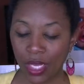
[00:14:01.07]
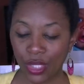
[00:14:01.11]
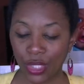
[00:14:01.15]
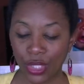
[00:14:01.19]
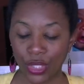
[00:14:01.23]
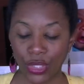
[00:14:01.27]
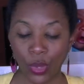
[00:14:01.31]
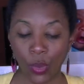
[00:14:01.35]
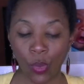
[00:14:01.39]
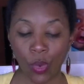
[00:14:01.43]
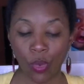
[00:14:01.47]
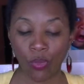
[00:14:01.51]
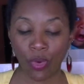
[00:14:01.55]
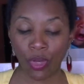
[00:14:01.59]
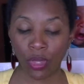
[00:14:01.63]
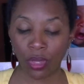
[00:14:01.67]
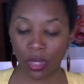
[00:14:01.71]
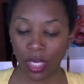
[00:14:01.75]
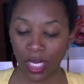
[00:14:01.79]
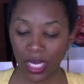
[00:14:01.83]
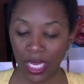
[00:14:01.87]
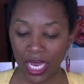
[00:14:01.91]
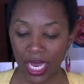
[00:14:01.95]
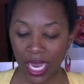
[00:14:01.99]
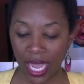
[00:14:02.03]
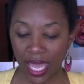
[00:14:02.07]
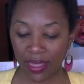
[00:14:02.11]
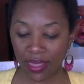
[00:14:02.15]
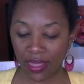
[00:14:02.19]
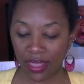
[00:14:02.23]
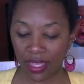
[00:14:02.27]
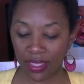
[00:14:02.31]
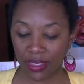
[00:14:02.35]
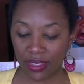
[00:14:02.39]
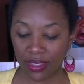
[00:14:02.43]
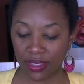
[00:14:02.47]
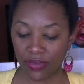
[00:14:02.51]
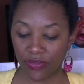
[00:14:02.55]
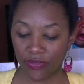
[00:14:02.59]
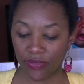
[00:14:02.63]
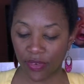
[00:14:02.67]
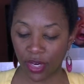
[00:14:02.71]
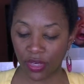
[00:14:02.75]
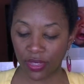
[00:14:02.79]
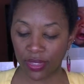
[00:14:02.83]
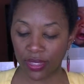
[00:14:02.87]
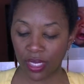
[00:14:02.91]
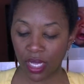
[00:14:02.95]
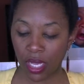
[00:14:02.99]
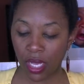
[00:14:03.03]
So when we're looking at this
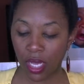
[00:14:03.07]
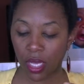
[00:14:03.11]
verse,